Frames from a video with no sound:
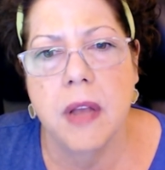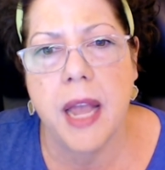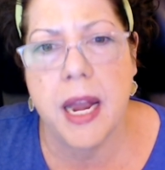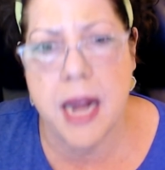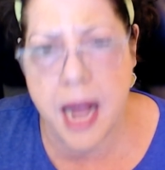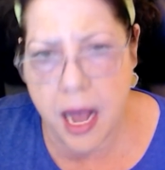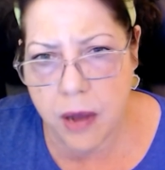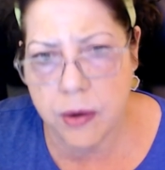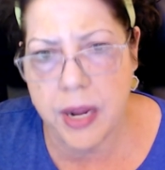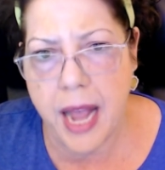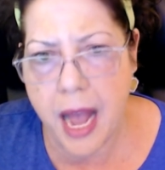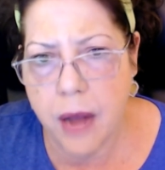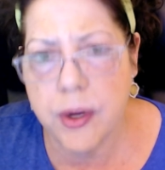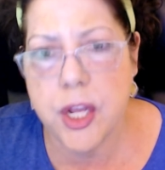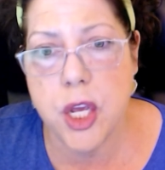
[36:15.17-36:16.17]
And how
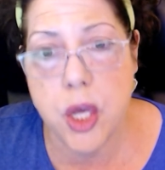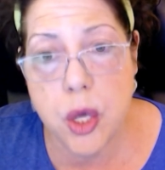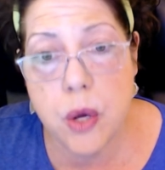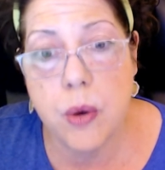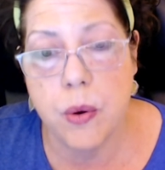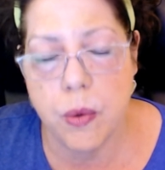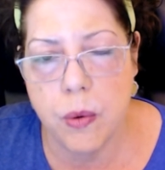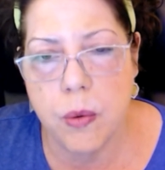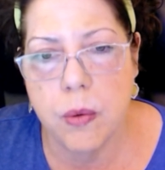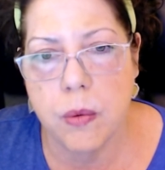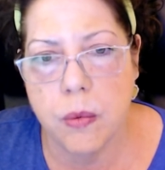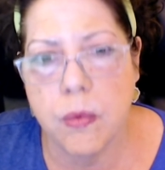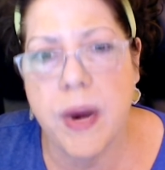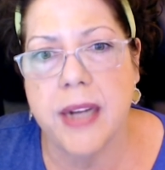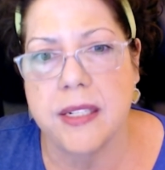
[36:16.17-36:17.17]
do you
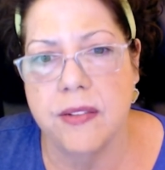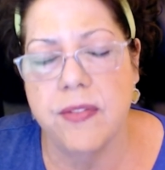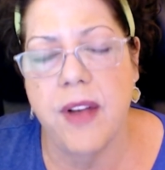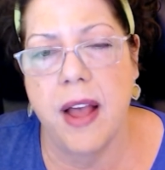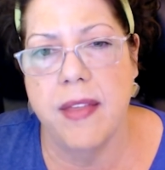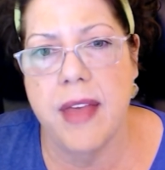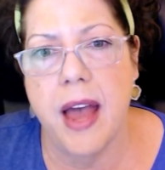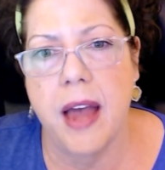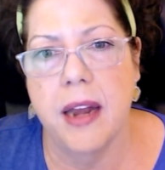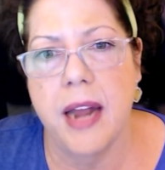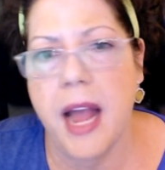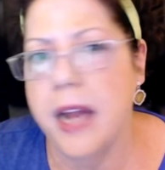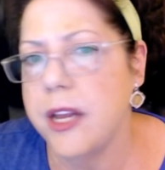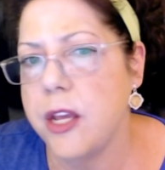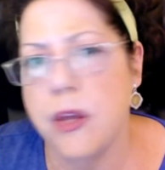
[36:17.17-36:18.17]
rectify that?
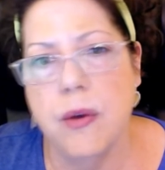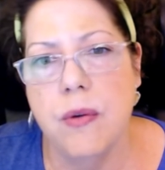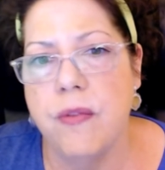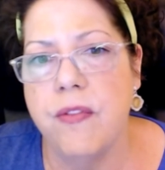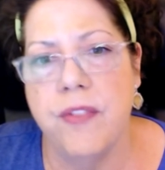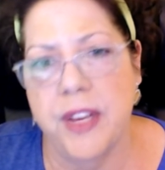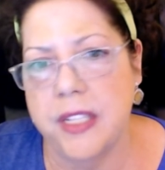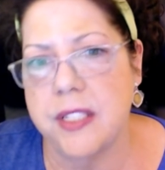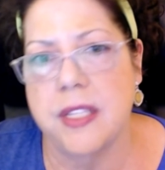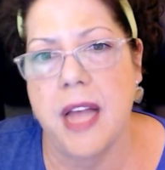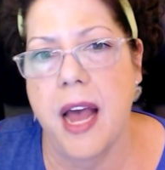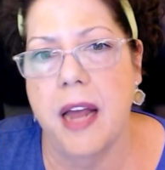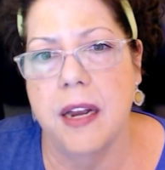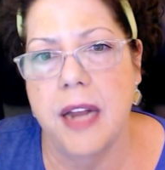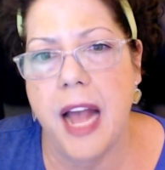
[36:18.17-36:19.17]
How do you fix
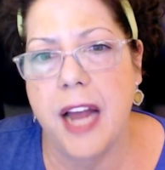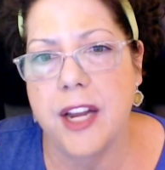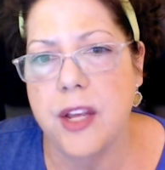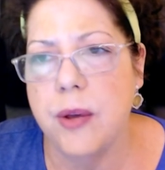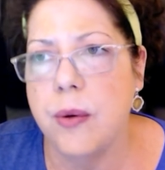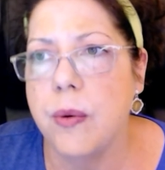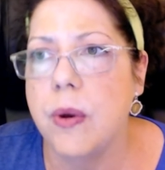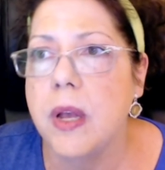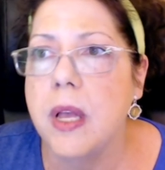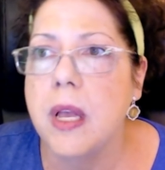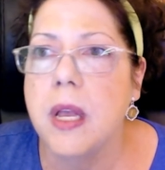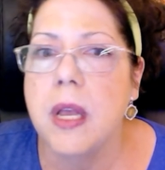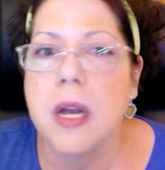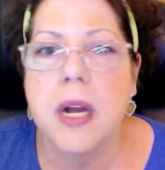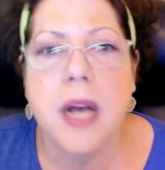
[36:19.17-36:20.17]
that? How do you
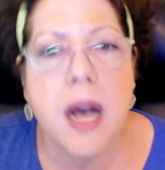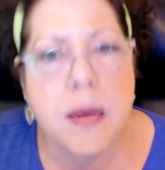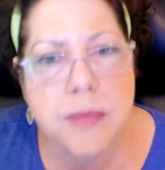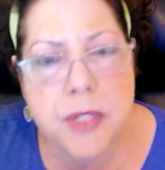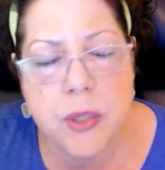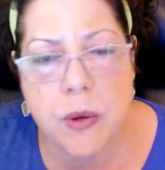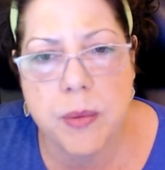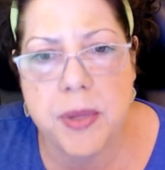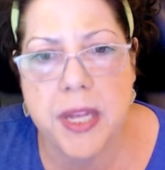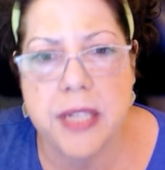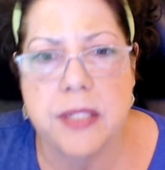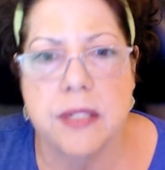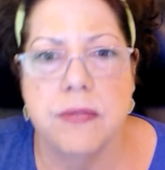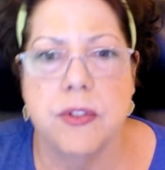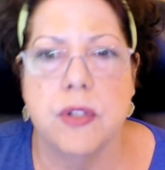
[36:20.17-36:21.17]
come to a
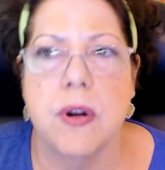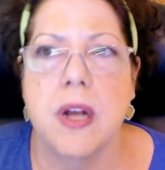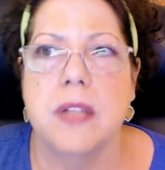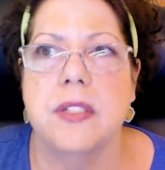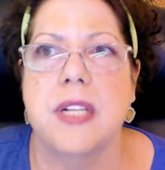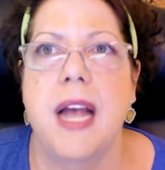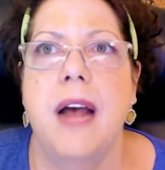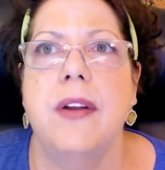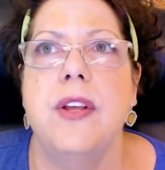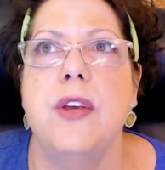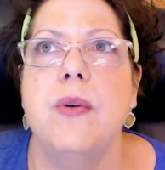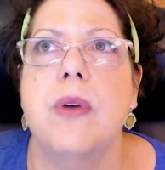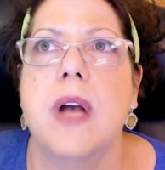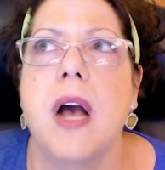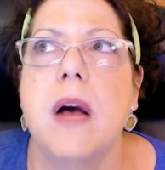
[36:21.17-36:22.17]
place of trust? How do
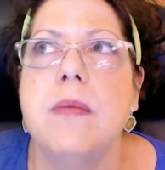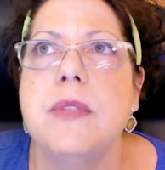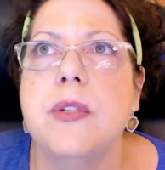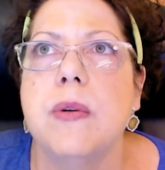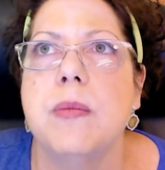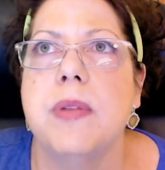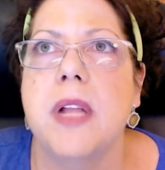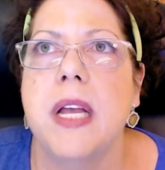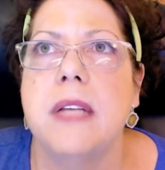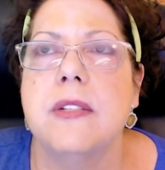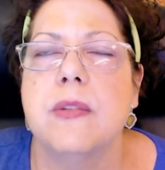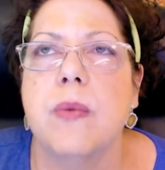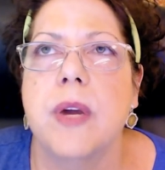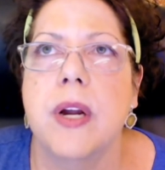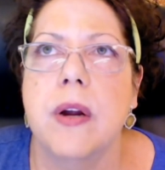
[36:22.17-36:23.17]
you come to a
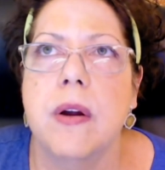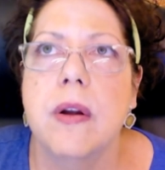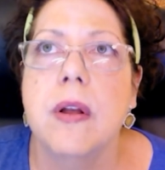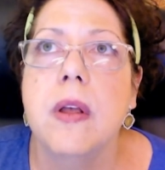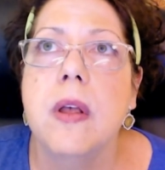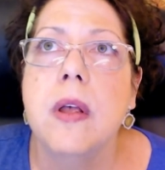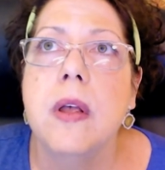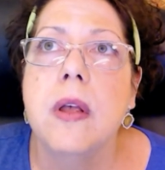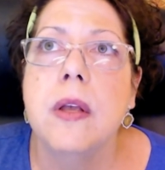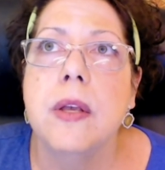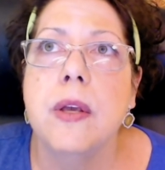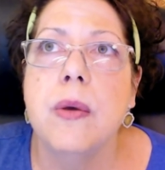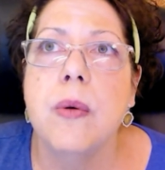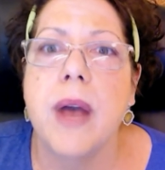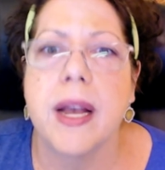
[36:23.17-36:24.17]
place where
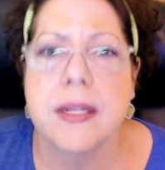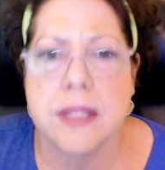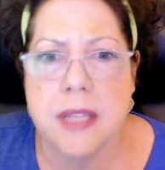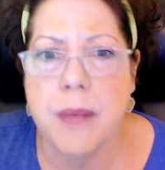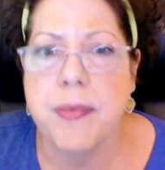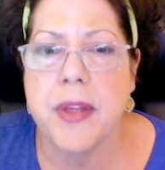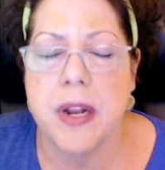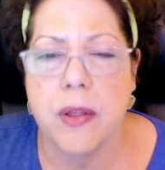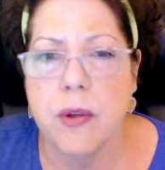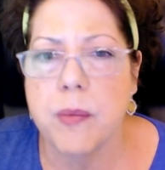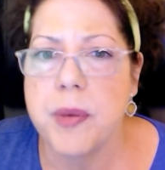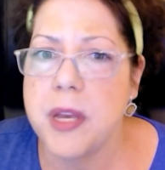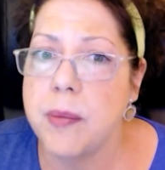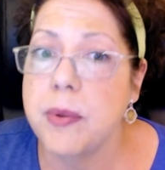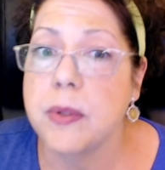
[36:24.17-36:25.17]
you accept that other
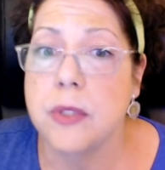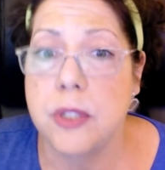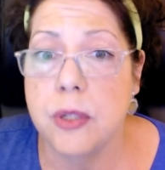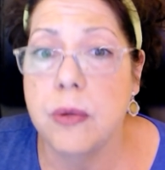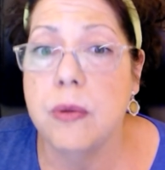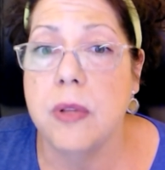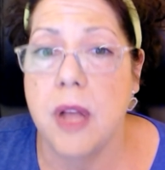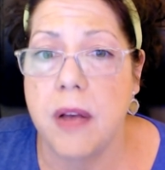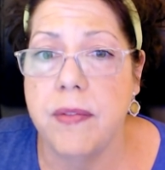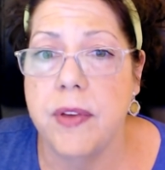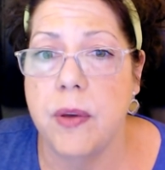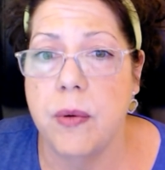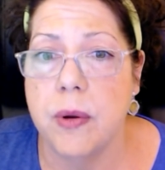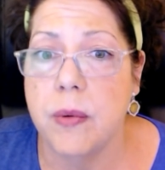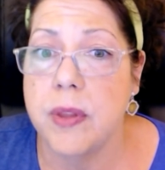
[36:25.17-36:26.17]
people do love
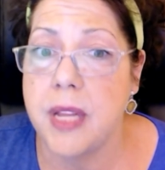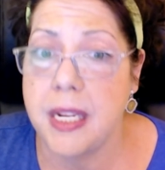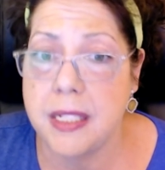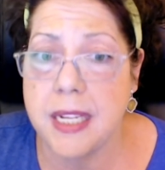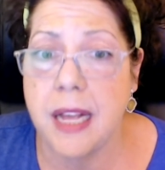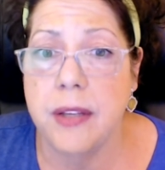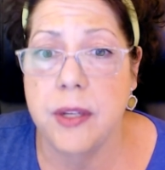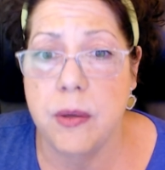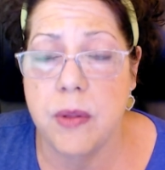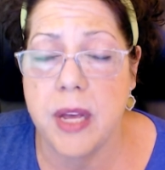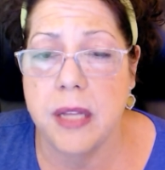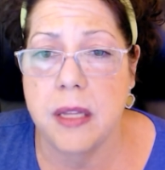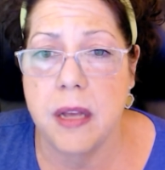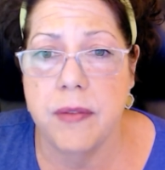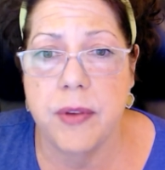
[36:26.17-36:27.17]
you? And when they tell you they
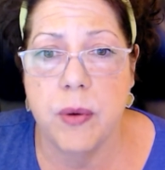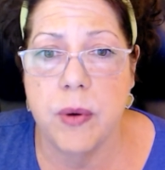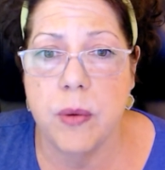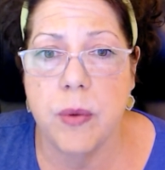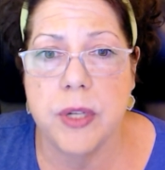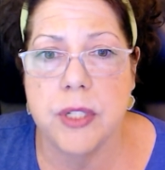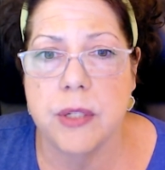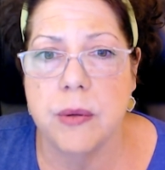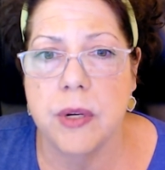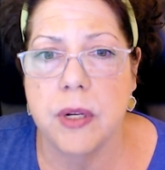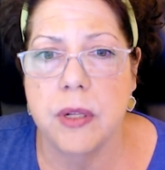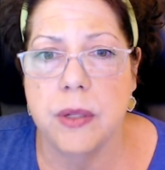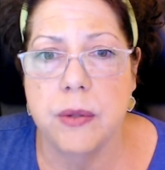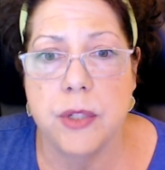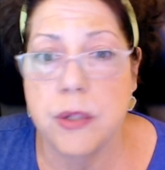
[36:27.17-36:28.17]
love you and want to
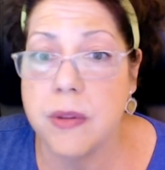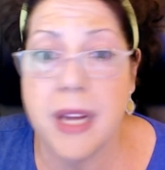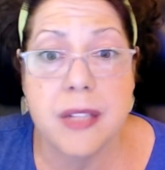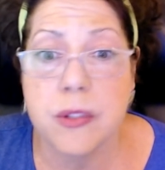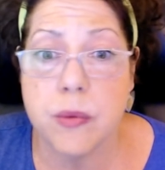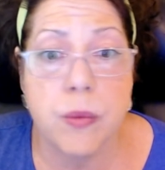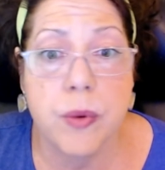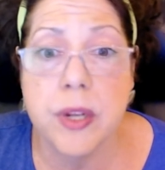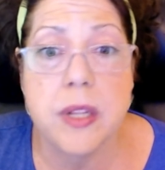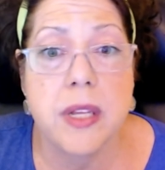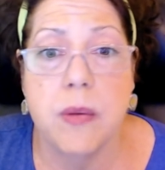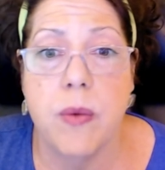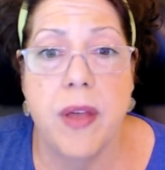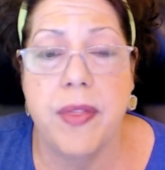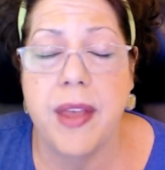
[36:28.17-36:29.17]
include you, that's really
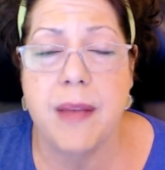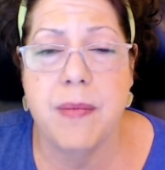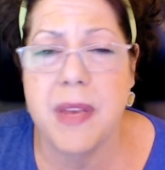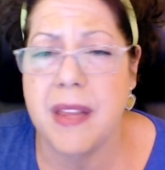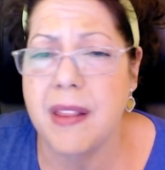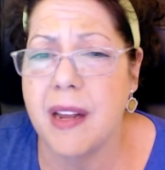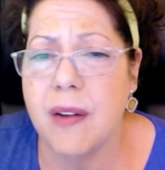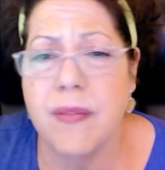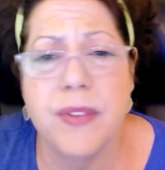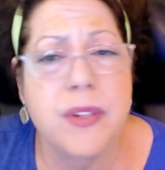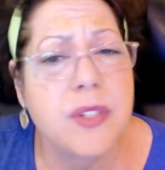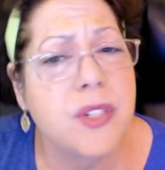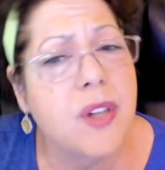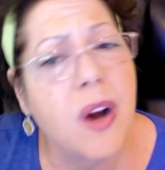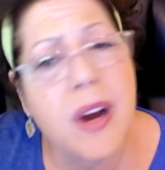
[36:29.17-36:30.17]
what they mean. They don't feel
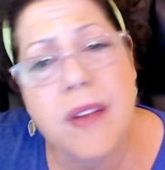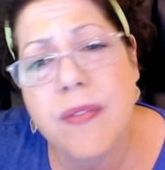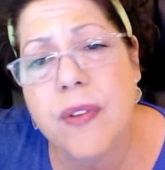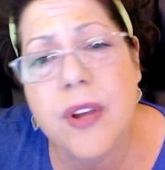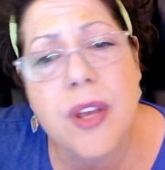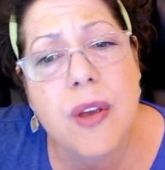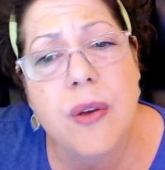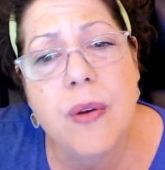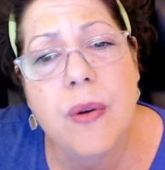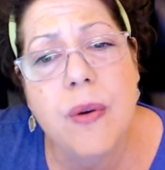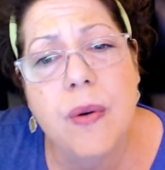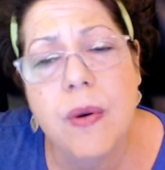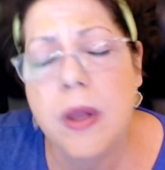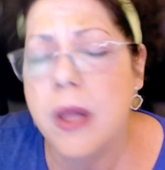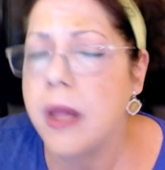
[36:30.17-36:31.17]
sorry for
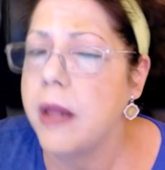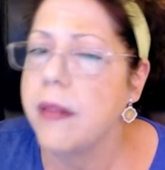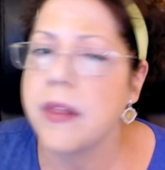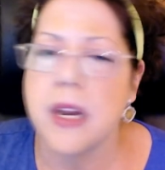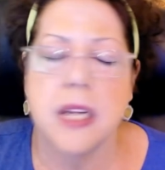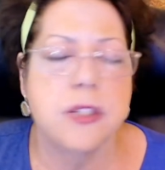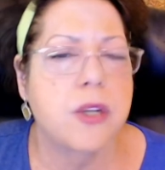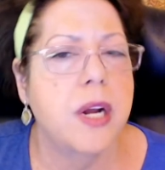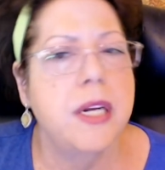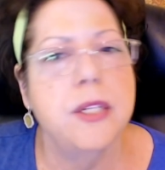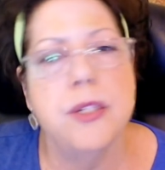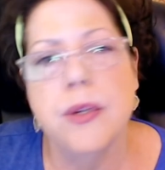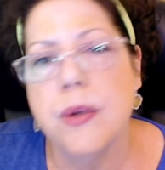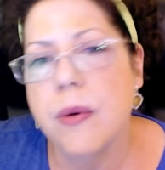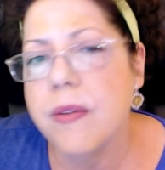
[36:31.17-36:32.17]
you. They're not trying to
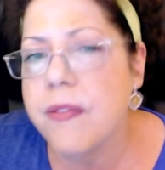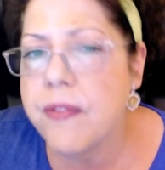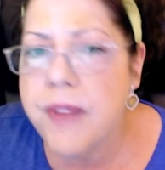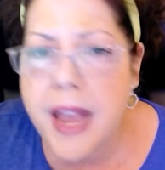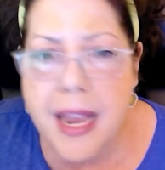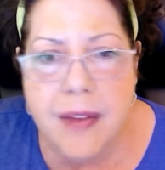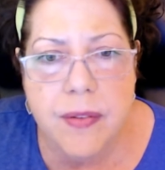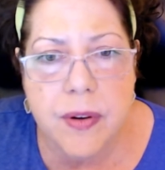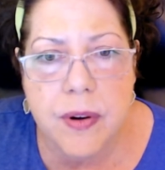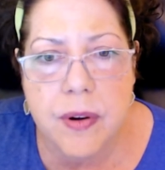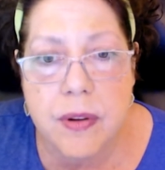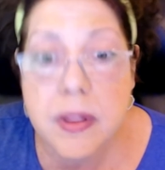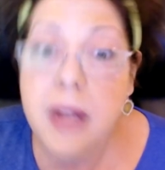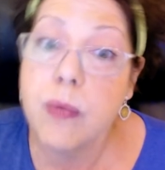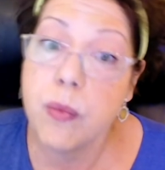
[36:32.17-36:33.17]
do you a
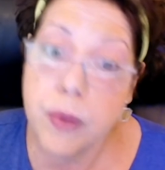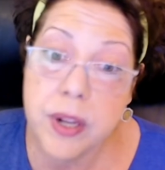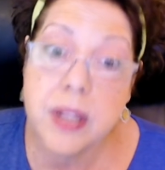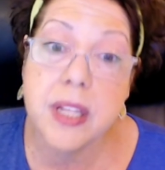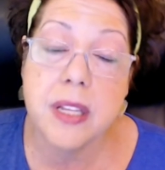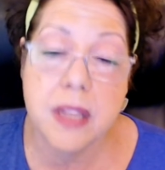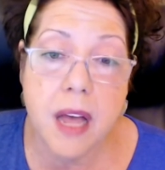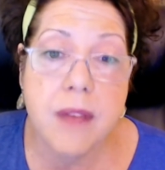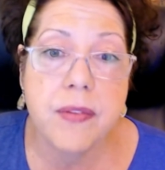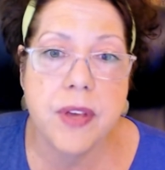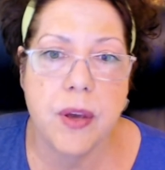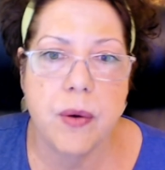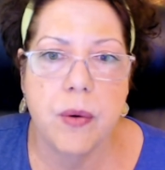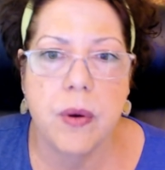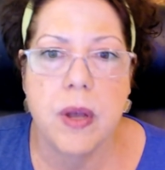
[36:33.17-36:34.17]
favor. They really love
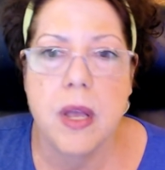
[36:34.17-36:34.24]
you.